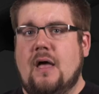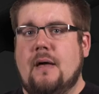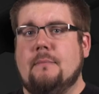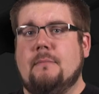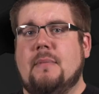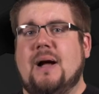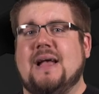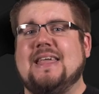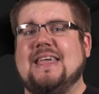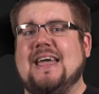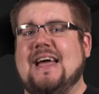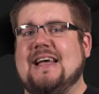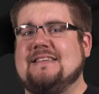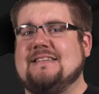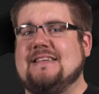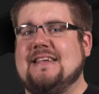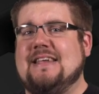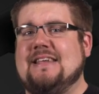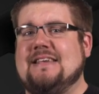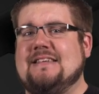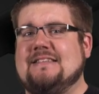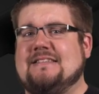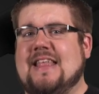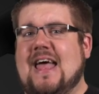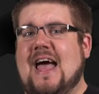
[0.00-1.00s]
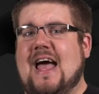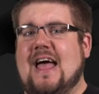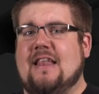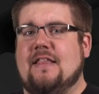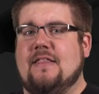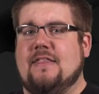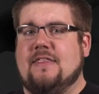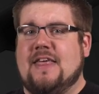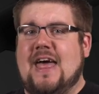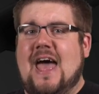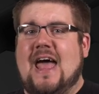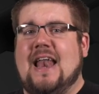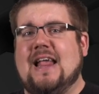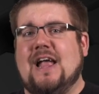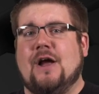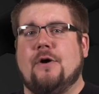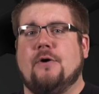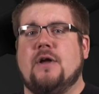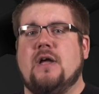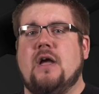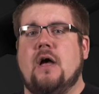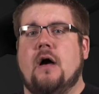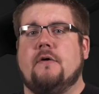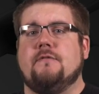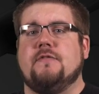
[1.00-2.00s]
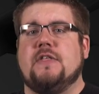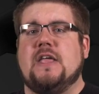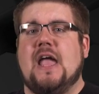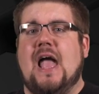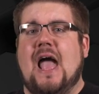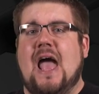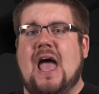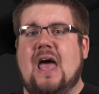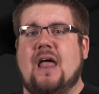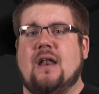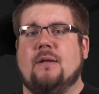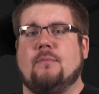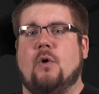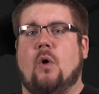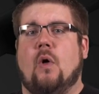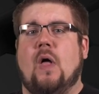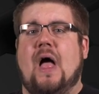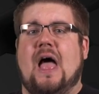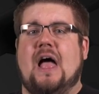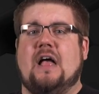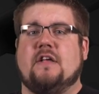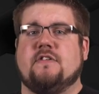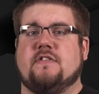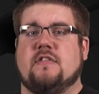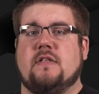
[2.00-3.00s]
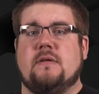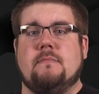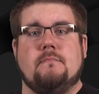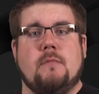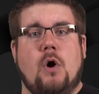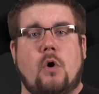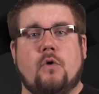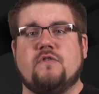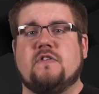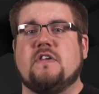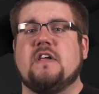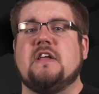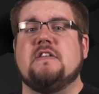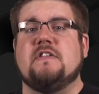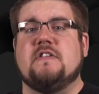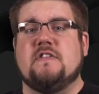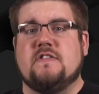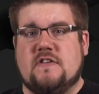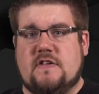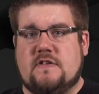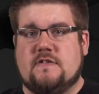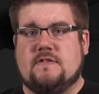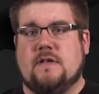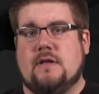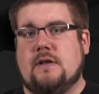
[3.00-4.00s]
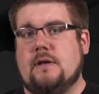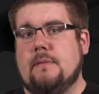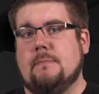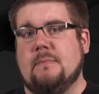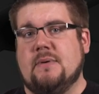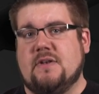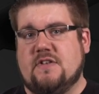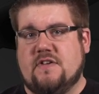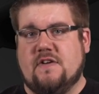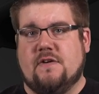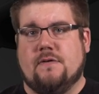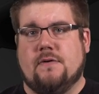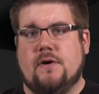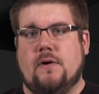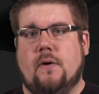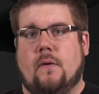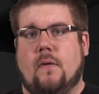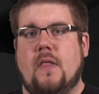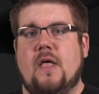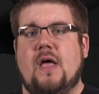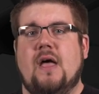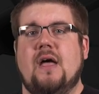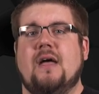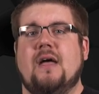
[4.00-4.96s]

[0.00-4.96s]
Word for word: My guess is that that area of the animal has the most consistent material.